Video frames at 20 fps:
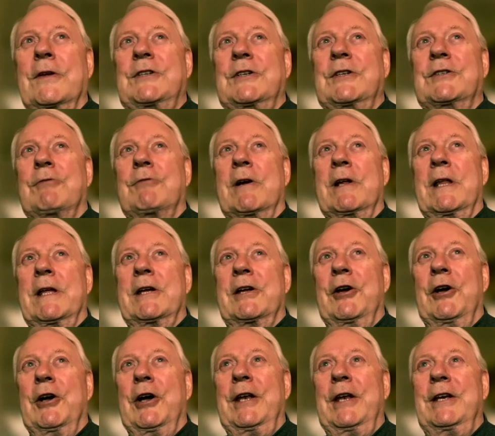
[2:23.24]
is really
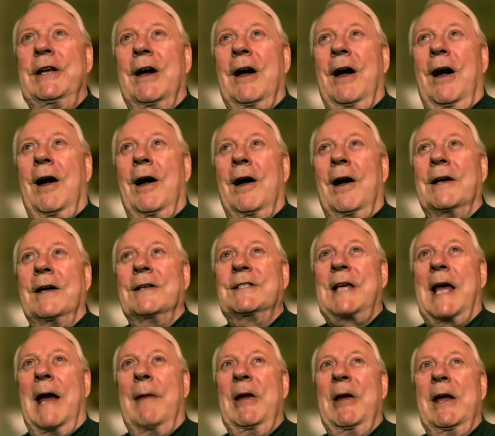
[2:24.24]
good,
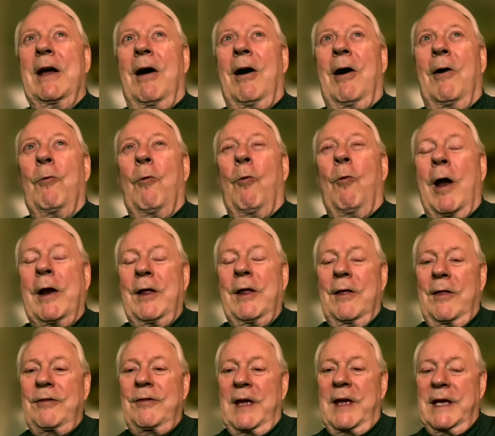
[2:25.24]
Sammy. One of
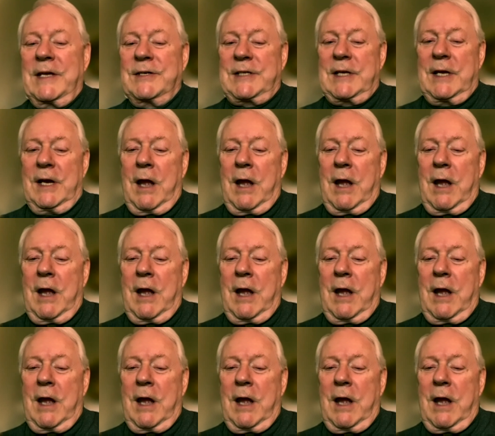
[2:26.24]
the things that